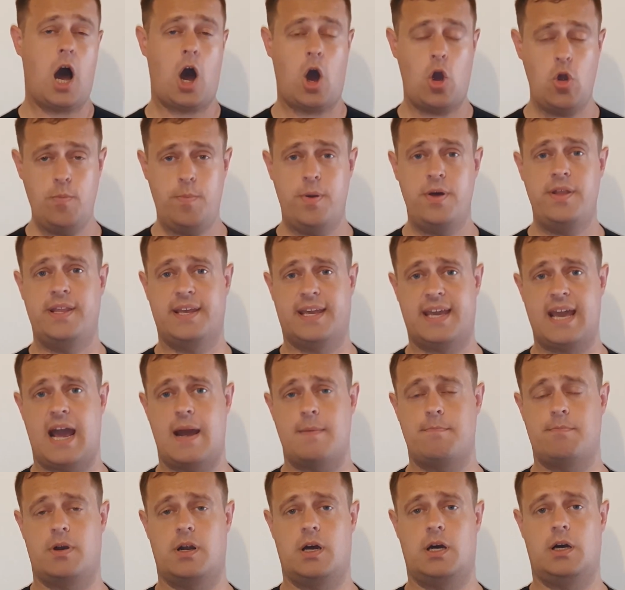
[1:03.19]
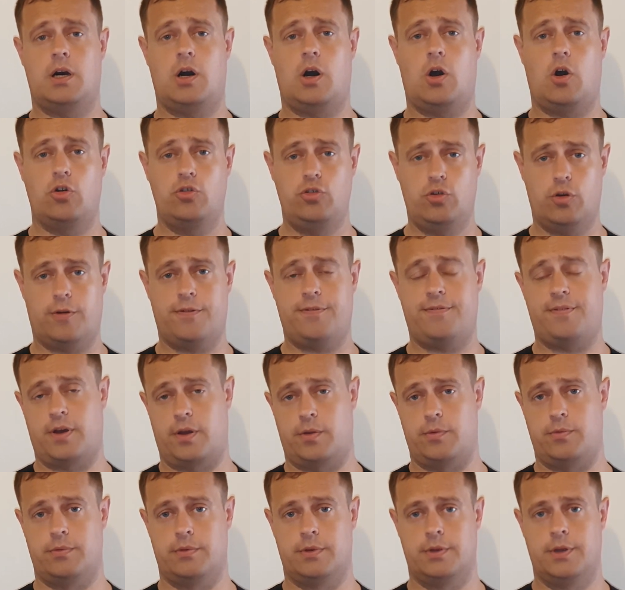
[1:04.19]
Open the camera on your
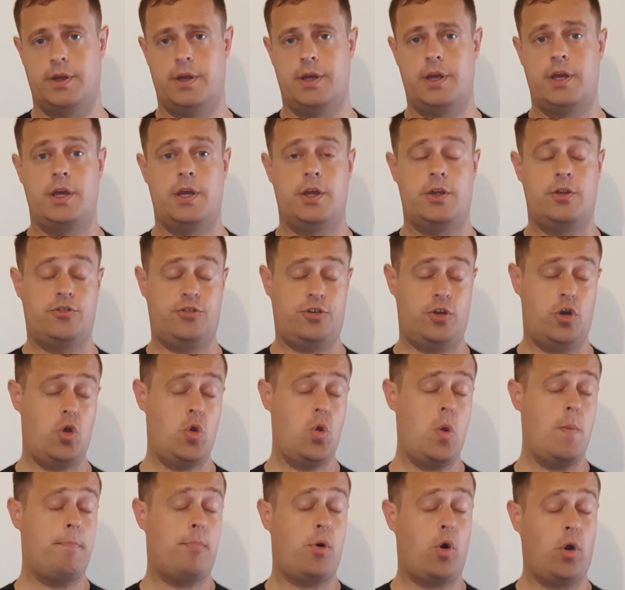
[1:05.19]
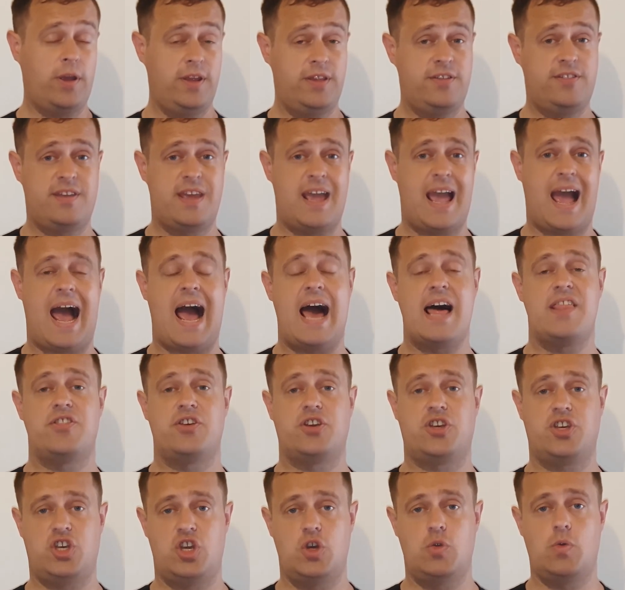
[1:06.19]
phone. 2. Point it at the
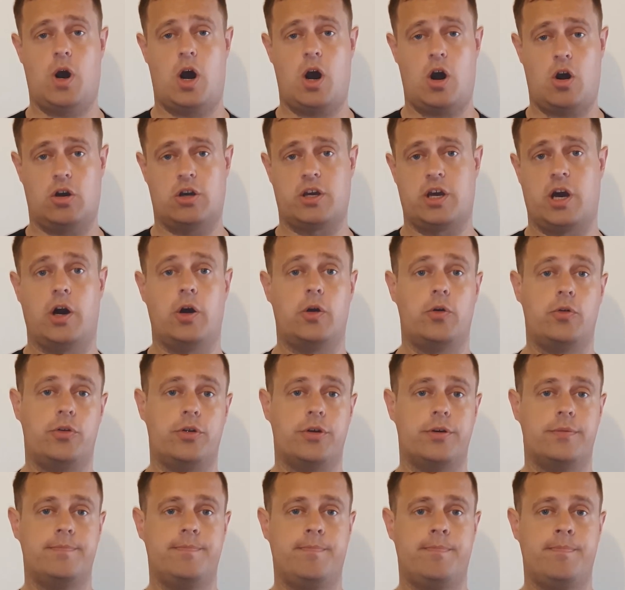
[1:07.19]
QR code.